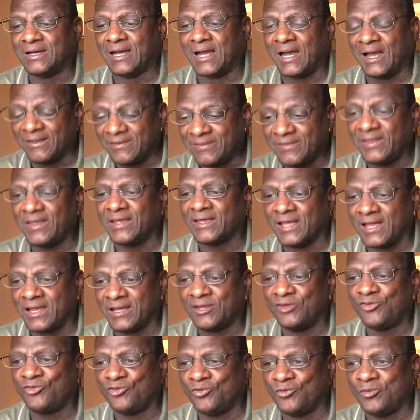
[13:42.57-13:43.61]
I think I
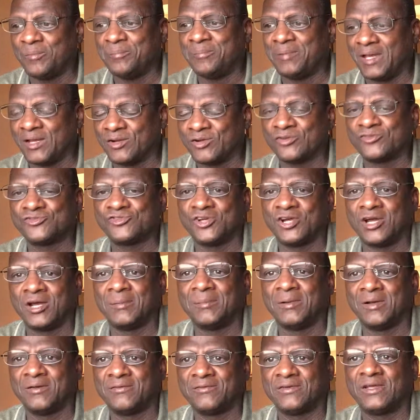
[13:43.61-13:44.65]
can do a better
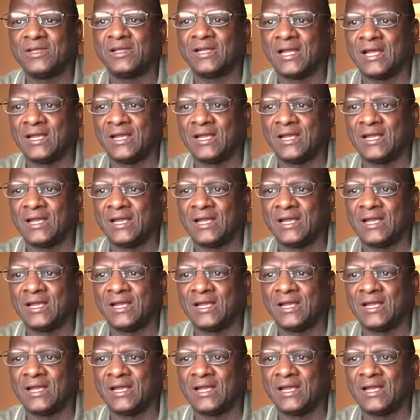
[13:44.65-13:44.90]
job of it.